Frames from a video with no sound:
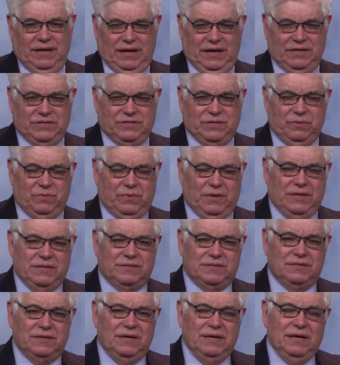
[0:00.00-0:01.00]
east and
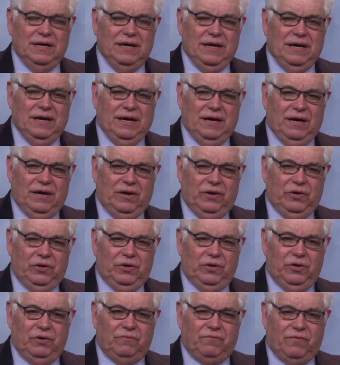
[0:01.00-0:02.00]
west,
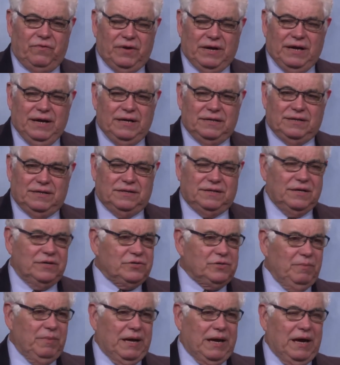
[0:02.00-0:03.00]
you forget that
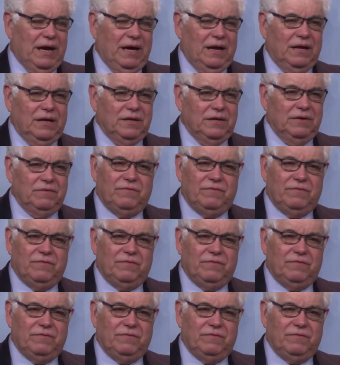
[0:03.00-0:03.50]
there's a McAllen,